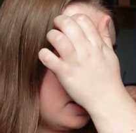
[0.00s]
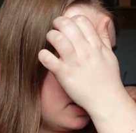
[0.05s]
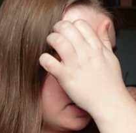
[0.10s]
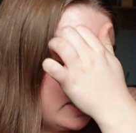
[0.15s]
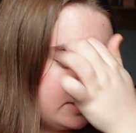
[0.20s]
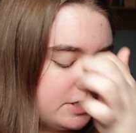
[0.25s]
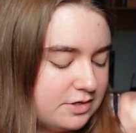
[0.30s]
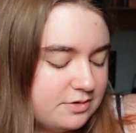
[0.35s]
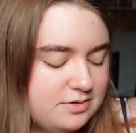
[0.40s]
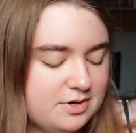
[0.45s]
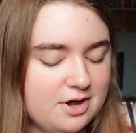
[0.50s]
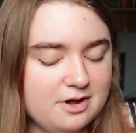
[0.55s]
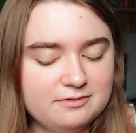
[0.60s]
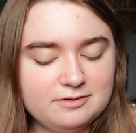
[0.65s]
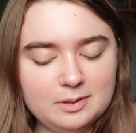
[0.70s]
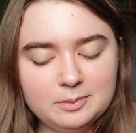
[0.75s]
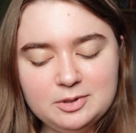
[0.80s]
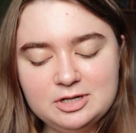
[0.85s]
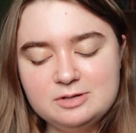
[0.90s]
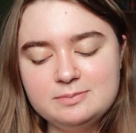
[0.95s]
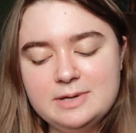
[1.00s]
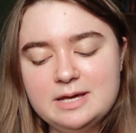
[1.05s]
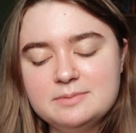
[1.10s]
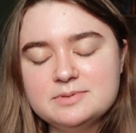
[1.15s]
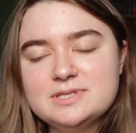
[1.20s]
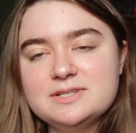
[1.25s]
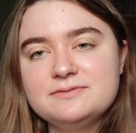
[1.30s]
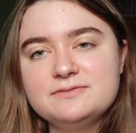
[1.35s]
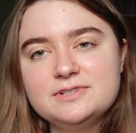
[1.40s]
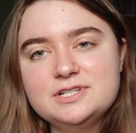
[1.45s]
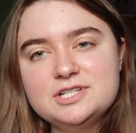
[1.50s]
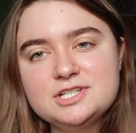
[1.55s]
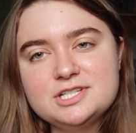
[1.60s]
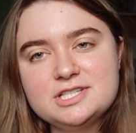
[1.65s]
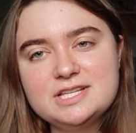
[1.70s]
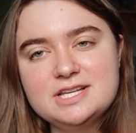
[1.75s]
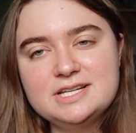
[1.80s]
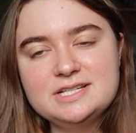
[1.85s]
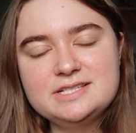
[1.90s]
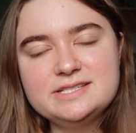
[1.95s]
I don't know if I'm going to be able to finish
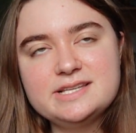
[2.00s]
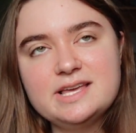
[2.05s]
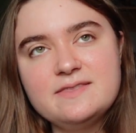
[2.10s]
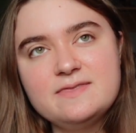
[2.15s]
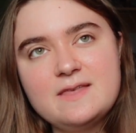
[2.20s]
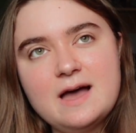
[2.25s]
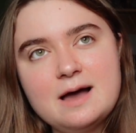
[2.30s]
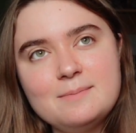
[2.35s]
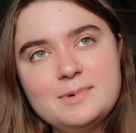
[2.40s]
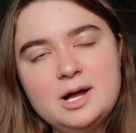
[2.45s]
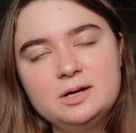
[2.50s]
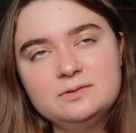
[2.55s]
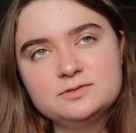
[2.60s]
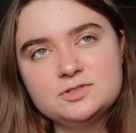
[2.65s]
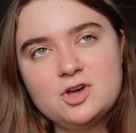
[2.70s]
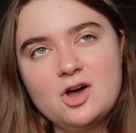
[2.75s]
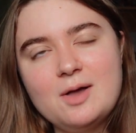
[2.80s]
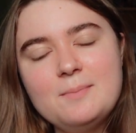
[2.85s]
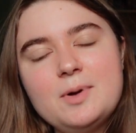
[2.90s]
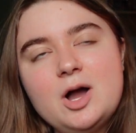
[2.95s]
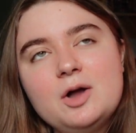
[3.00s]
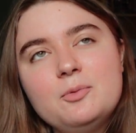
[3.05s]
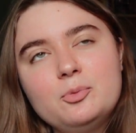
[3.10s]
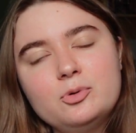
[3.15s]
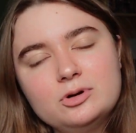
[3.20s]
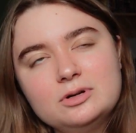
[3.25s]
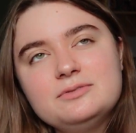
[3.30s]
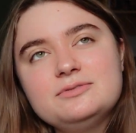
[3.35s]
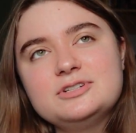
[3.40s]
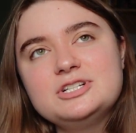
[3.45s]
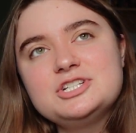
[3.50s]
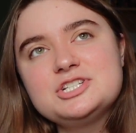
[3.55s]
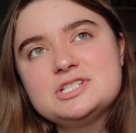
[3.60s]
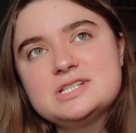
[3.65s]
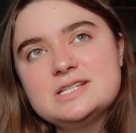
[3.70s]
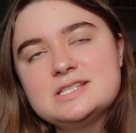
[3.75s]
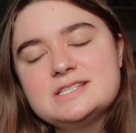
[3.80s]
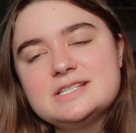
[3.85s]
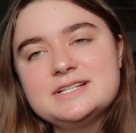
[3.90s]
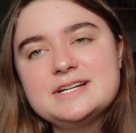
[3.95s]
this in that amount of time, but I want to finish
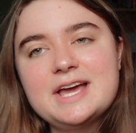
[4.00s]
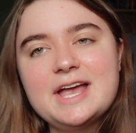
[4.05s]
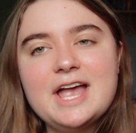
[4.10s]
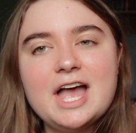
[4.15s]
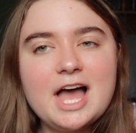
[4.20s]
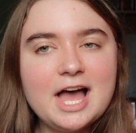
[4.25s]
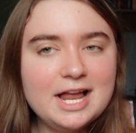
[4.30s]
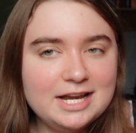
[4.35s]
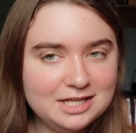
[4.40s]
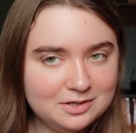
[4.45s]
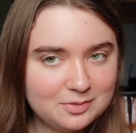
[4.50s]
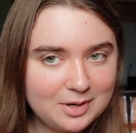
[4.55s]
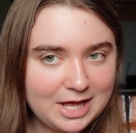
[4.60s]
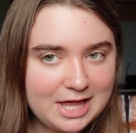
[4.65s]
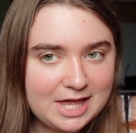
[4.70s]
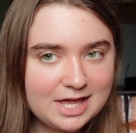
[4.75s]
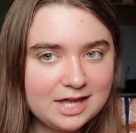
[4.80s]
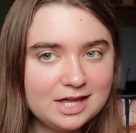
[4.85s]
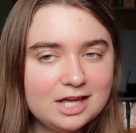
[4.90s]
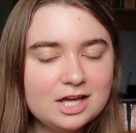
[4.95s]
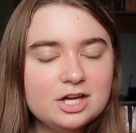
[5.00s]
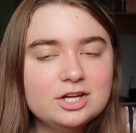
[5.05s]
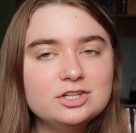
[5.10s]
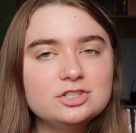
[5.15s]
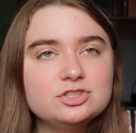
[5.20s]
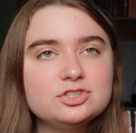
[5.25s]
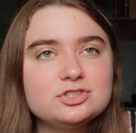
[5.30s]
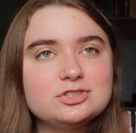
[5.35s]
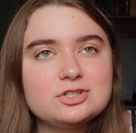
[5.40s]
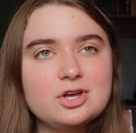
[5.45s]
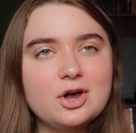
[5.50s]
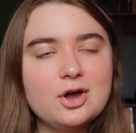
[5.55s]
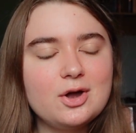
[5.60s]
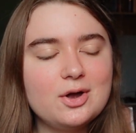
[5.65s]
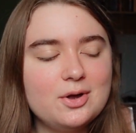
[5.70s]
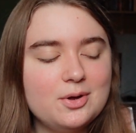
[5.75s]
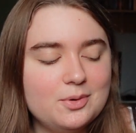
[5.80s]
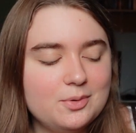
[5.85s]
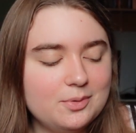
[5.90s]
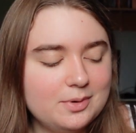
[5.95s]
this today anyway.
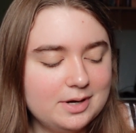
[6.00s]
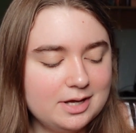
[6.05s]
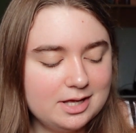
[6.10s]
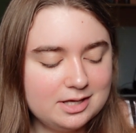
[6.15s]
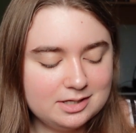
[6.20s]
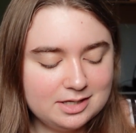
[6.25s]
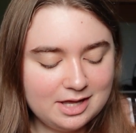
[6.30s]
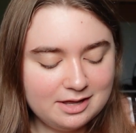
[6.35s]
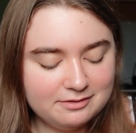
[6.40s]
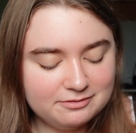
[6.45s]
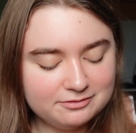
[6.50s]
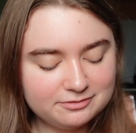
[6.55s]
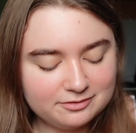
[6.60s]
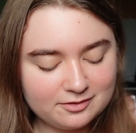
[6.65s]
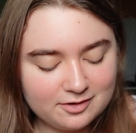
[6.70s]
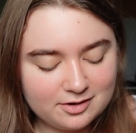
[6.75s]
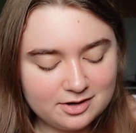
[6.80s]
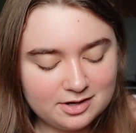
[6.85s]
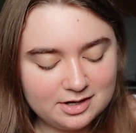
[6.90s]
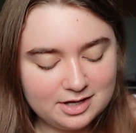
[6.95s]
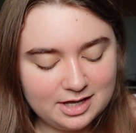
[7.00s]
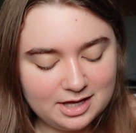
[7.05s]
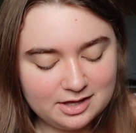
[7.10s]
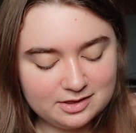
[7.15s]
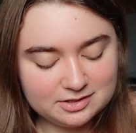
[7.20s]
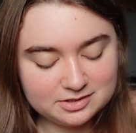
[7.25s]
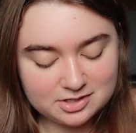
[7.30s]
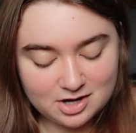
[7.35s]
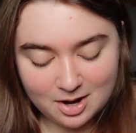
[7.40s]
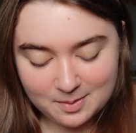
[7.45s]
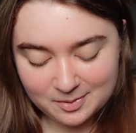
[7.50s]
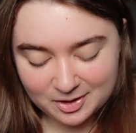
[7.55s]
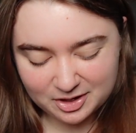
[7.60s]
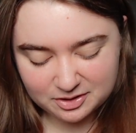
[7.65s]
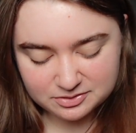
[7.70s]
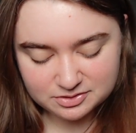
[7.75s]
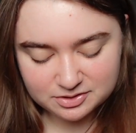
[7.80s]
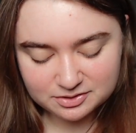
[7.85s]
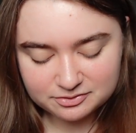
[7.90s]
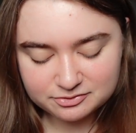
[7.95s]
So if the timer
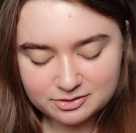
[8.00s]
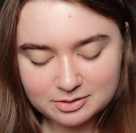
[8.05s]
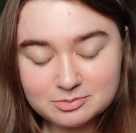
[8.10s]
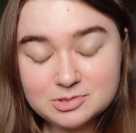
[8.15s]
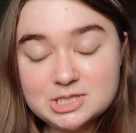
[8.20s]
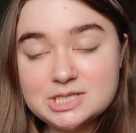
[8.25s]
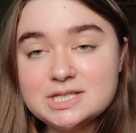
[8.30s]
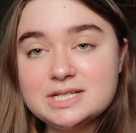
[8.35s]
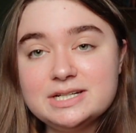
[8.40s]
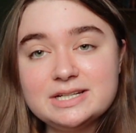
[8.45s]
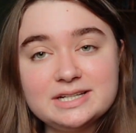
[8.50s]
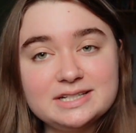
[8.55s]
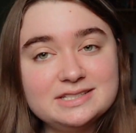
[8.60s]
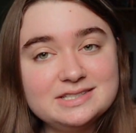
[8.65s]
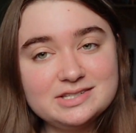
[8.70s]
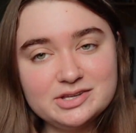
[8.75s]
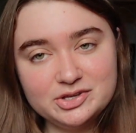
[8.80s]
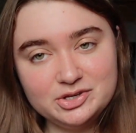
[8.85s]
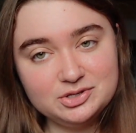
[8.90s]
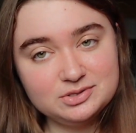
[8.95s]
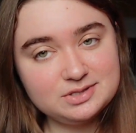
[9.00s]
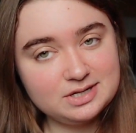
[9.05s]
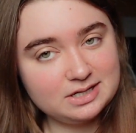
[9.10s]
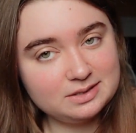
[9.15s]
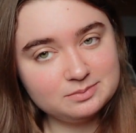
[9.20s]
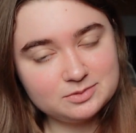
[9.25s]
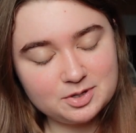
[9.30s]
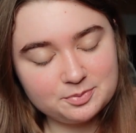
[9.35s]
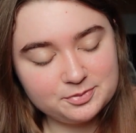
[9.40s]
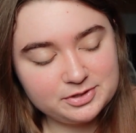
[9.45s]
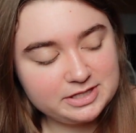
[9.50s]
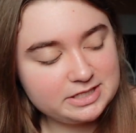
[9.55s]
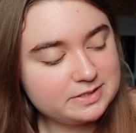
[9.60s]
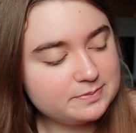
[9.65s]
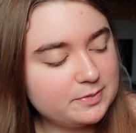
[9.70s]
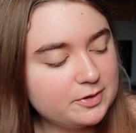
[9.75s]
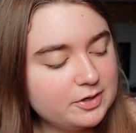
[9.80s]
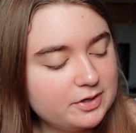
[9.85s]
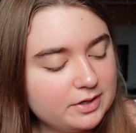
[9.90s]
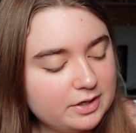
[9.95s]
goes off, I'm just going to continue till I'm done with this
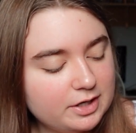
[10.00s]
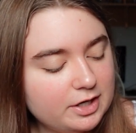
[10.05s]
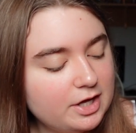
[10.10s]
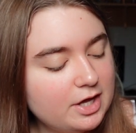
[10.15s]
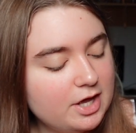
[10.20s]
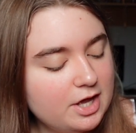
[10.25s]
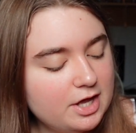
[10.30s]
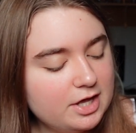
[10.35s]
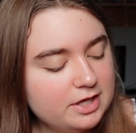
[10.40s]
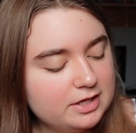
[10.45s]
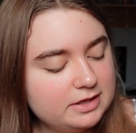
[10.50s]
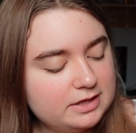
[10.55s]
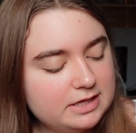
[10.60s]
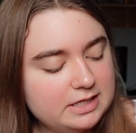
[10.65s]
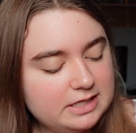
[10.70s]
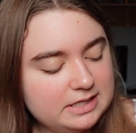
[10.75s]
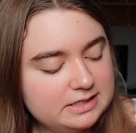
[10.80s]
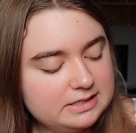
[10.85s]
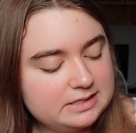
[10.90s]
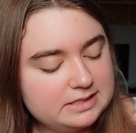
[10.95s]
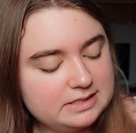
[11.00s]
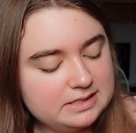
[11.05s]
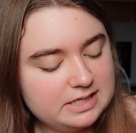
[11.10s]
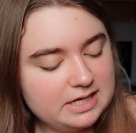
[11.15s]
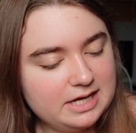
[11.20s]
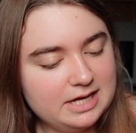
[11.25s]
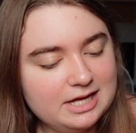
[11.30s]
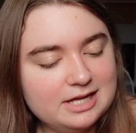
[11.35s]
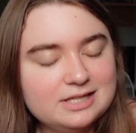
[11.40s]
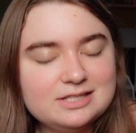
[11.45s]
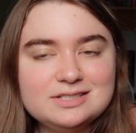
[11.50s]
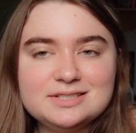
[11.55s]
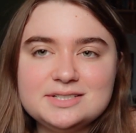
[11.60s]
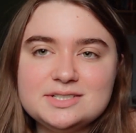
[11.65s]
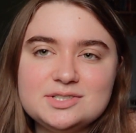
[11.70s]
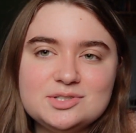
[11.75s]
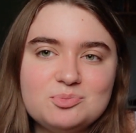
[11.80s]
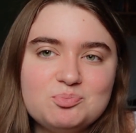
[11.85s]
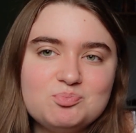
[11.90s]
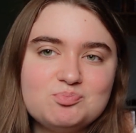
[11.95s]
book. It's
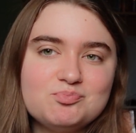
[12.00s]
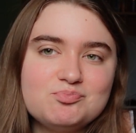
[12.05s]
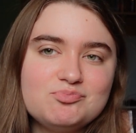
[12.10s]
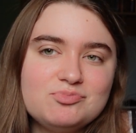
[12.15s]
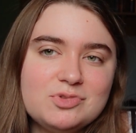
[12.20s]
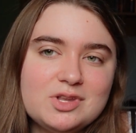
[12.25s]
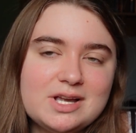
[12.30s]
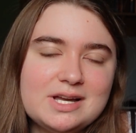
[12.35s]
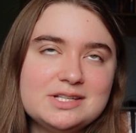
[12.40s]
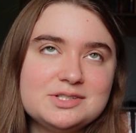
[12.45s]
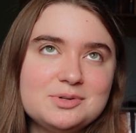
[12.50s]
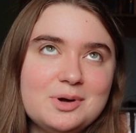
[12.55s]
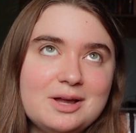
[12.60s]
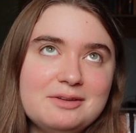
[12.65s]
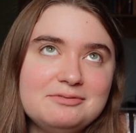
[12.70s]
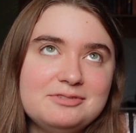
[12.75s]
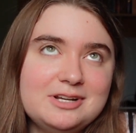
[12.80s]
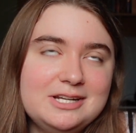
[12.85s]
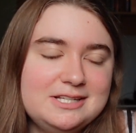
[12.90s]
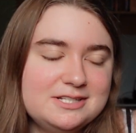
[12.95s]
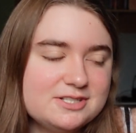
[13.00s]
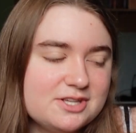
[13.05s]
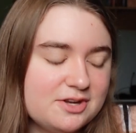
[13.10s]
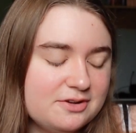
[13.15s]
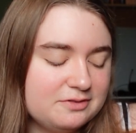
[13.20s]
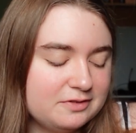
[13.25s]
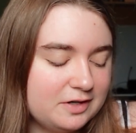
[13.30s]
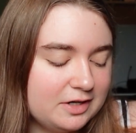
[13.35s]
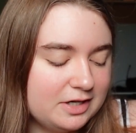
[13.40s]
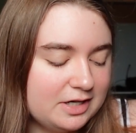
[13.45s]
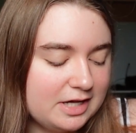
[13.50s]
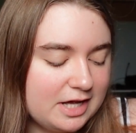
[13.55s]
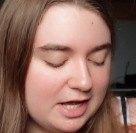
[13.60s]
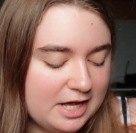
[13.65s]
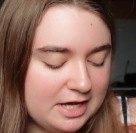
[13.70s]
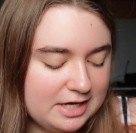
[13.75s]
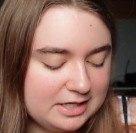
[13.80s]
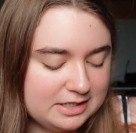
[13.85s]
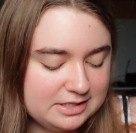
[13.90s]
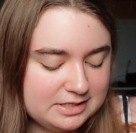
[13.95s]
quite funny so far,
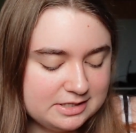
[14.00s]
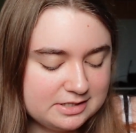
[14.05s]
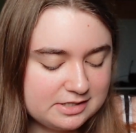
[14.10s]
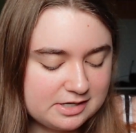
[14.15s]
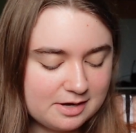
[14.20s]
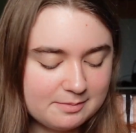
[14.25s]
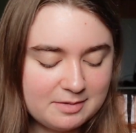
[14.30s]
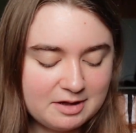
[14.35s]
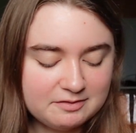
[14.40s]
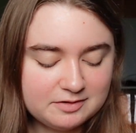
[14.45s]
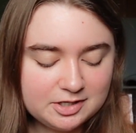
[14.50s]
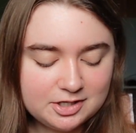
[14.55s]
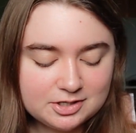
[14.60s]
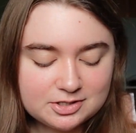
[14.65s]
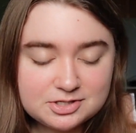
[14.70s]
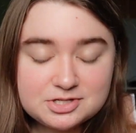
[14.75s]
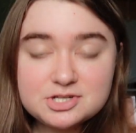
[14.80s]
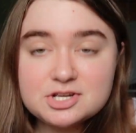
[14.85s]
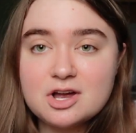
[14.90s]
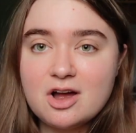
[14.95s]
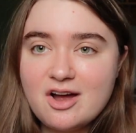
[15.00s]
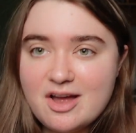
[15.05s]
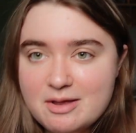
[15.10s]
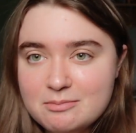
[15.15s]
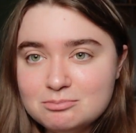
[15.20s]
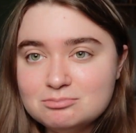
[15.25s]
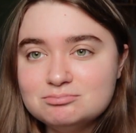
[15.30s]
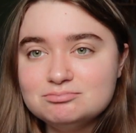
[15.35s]
and I'm having a good time.